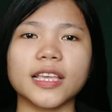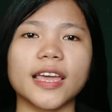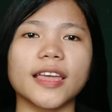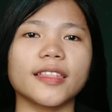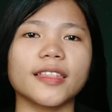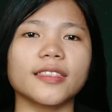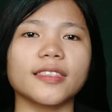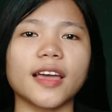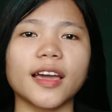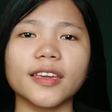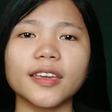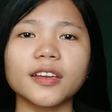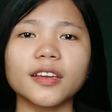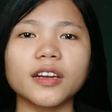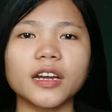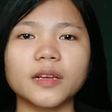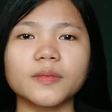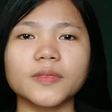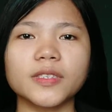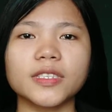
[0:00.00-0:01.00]
and
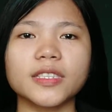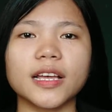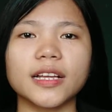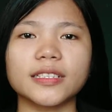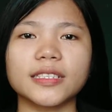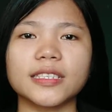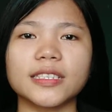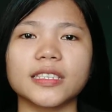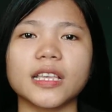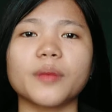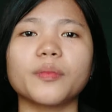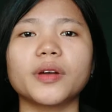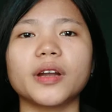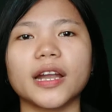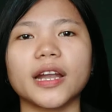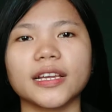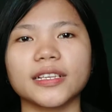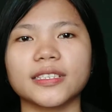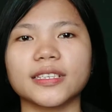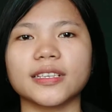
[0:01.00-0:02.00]
diagrams that
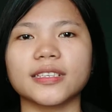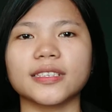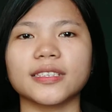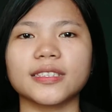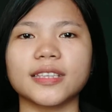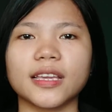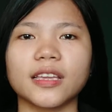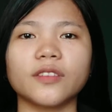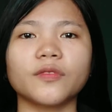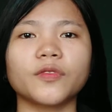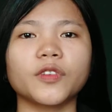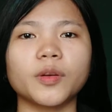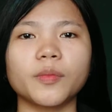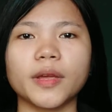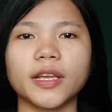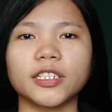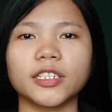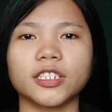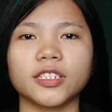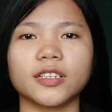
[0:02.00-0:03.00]
summarizes the
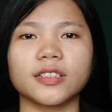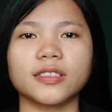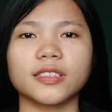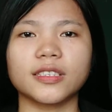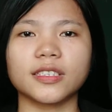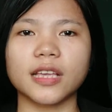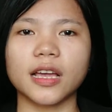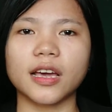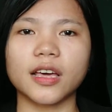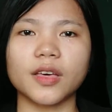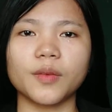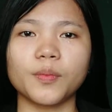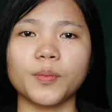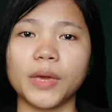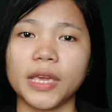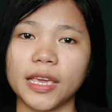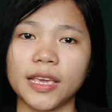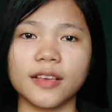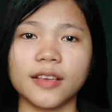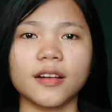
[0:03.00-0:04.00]
informations
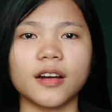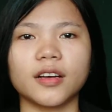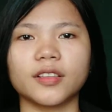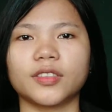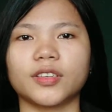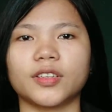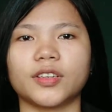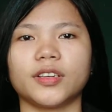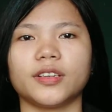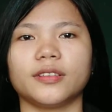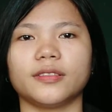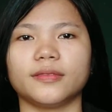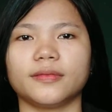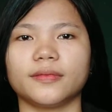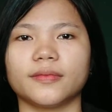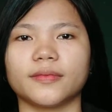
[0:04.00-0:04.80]
being gathered.